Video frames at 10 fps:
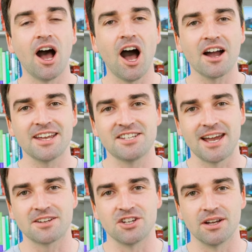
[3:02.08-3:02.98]

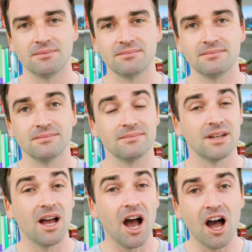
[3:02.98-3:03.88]
architecture,
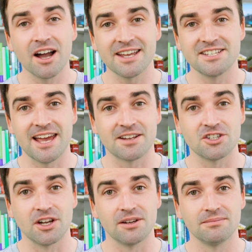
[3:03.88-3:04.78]

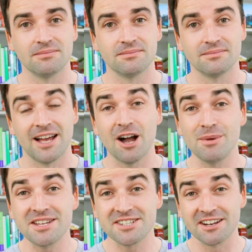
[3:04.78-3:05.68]
architecture. How
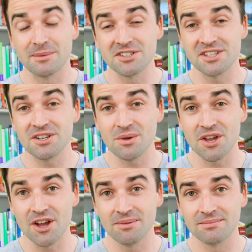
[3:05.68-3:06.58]
many syllables did you
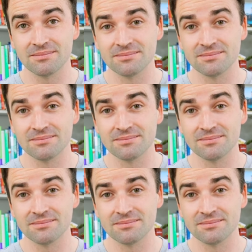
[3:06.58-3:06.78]
hear?